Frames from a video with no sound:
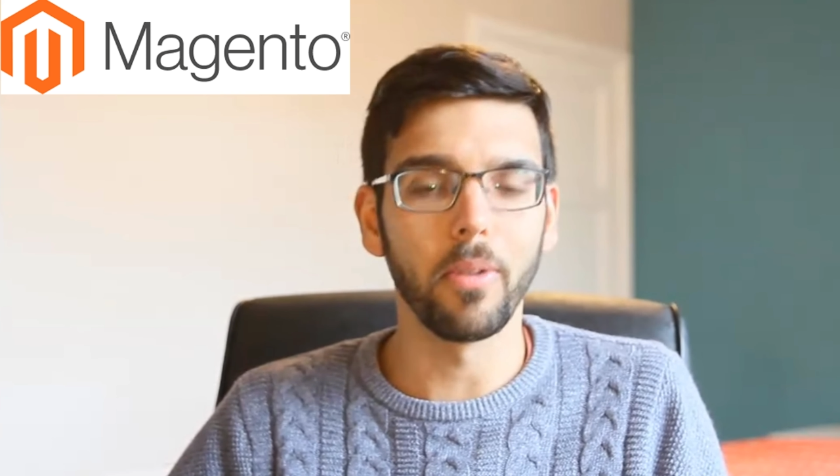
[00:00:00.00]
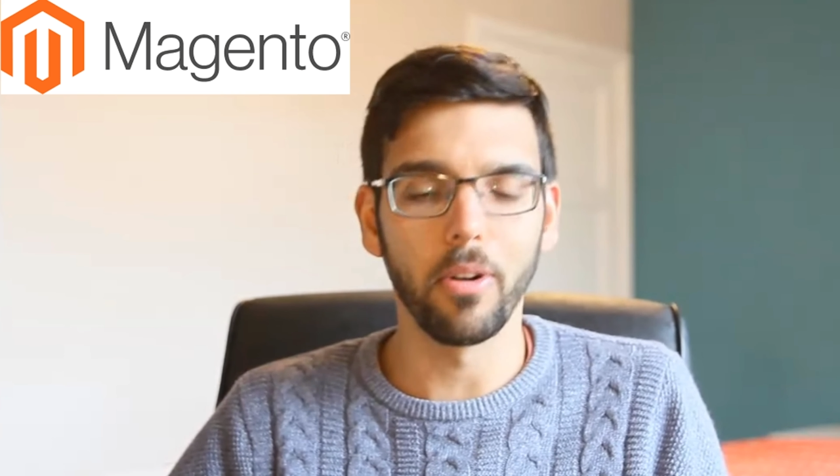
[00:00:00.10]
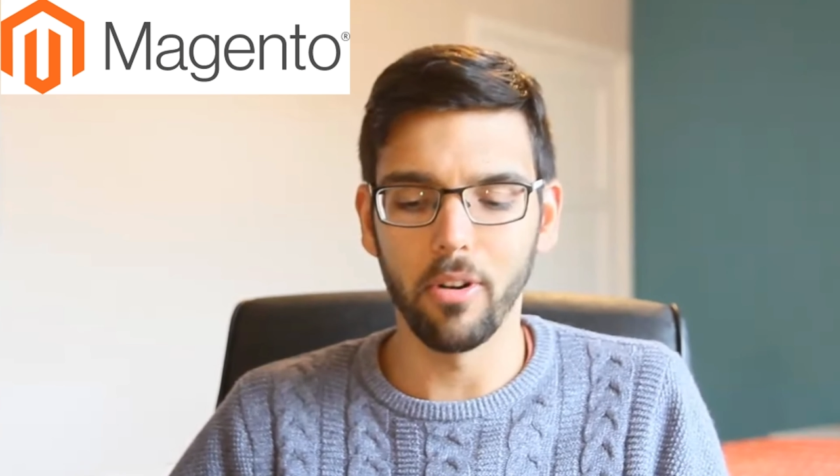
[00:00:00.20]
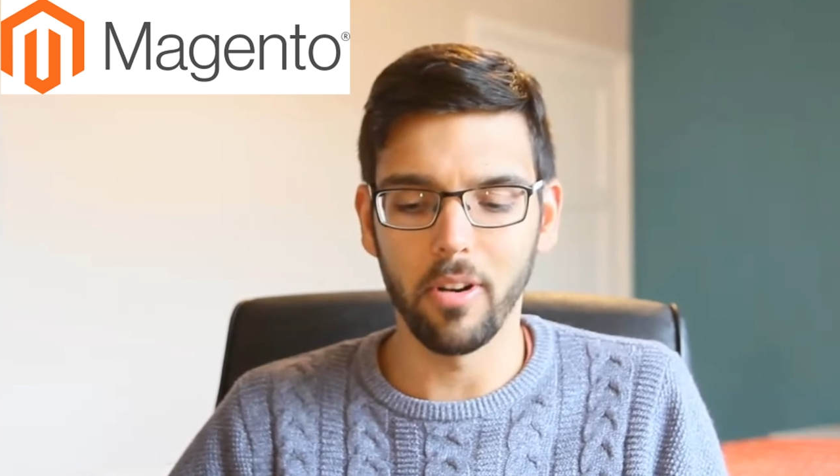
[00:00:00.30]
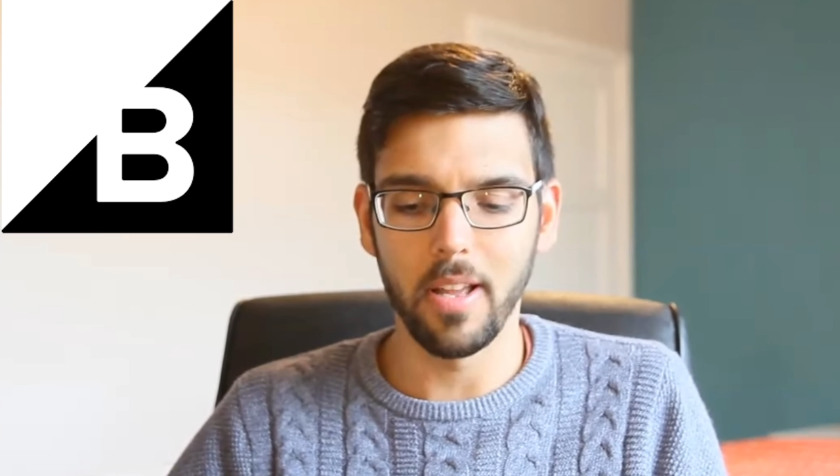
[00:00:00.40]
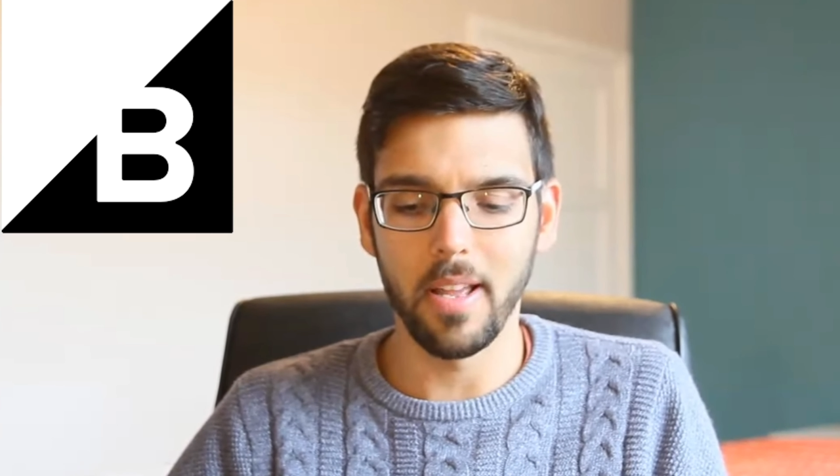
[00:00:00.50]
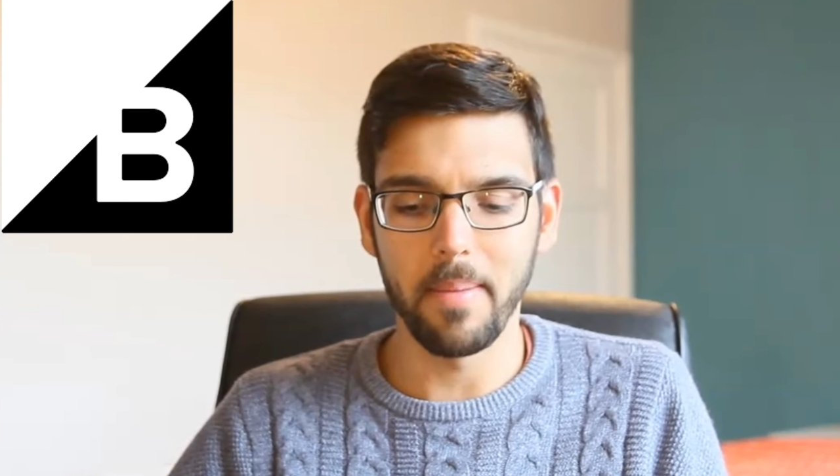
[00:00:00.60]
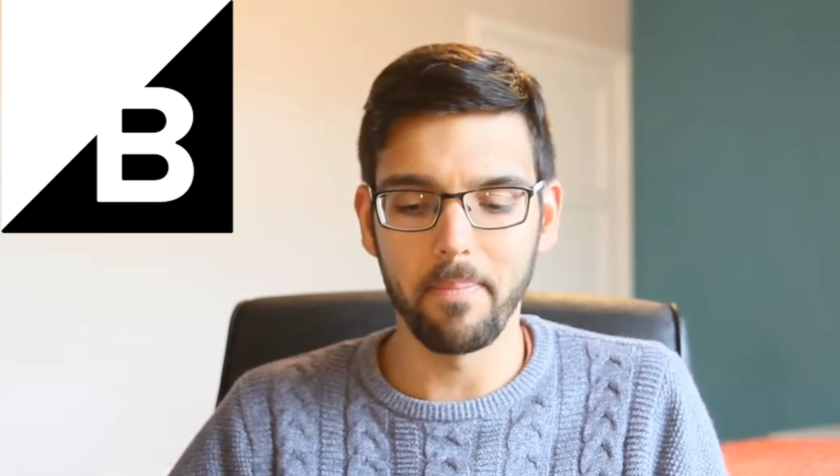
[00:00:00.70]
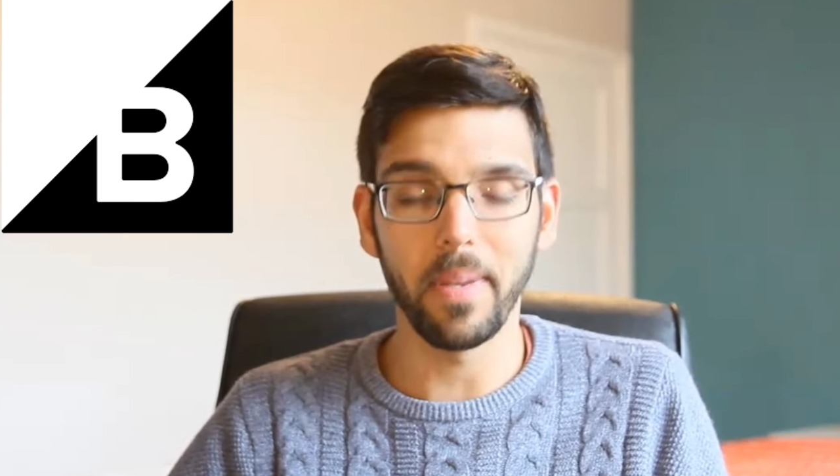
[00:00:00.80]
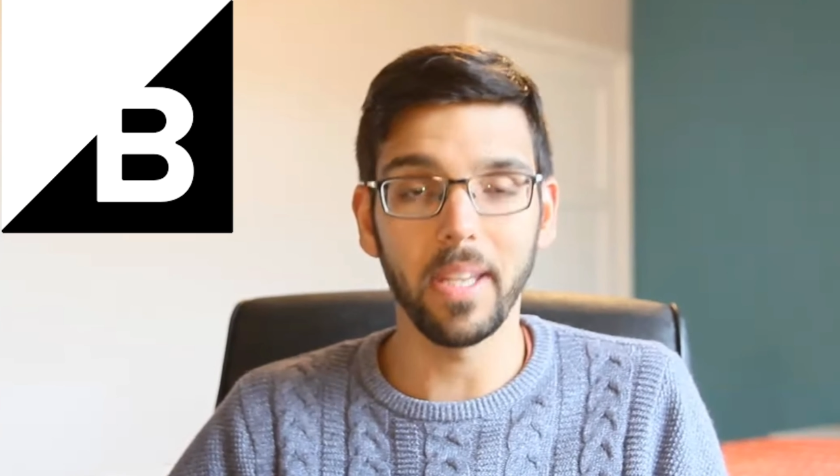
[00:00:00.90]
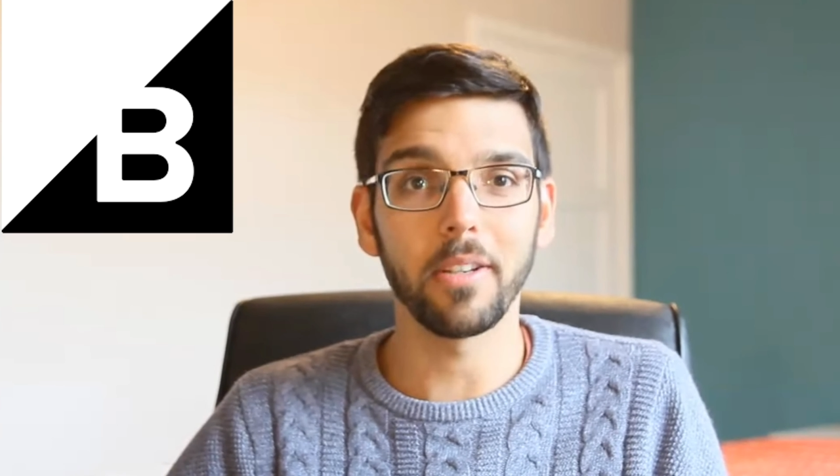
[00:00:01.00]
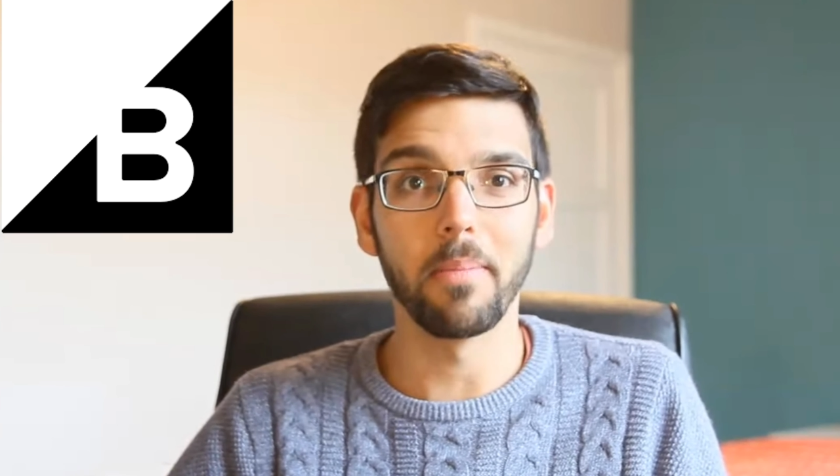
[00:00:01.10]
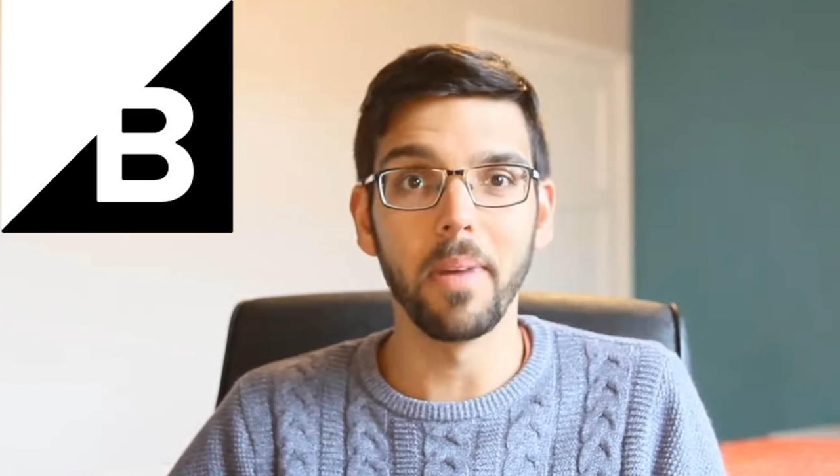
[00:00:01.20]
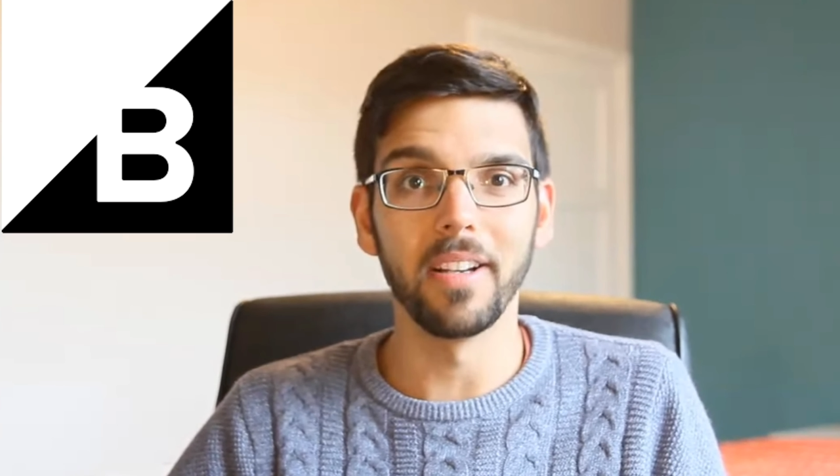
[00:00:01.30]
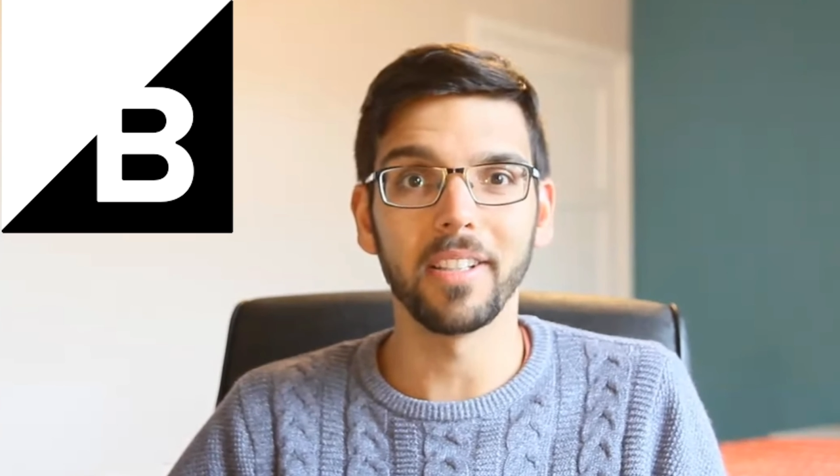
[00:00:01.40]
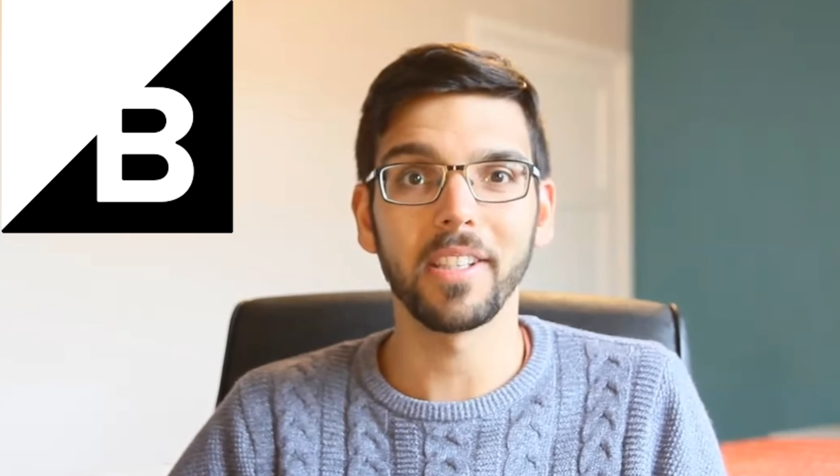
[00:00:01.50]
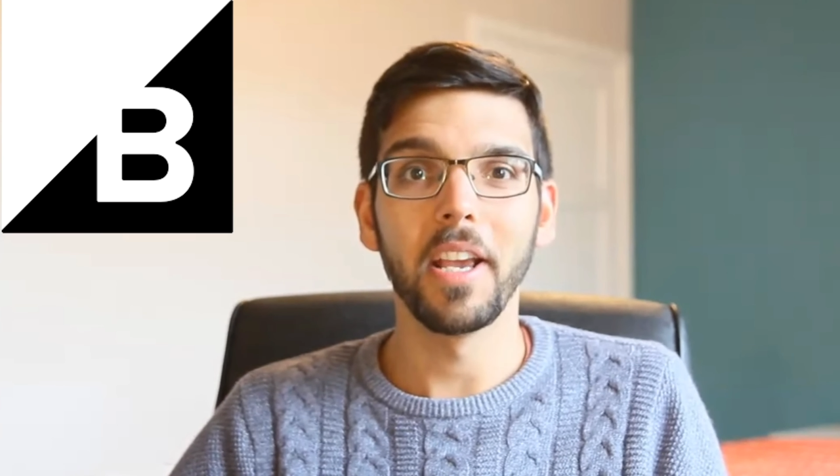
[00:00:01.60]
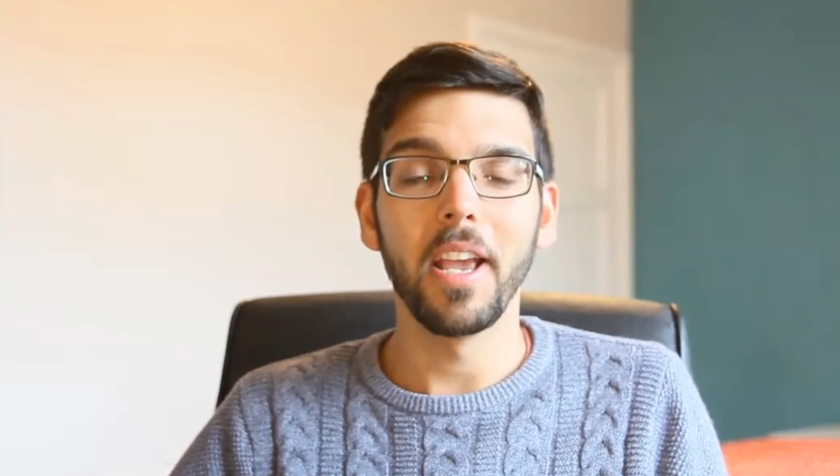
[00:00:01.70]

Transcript: or BigCommerce?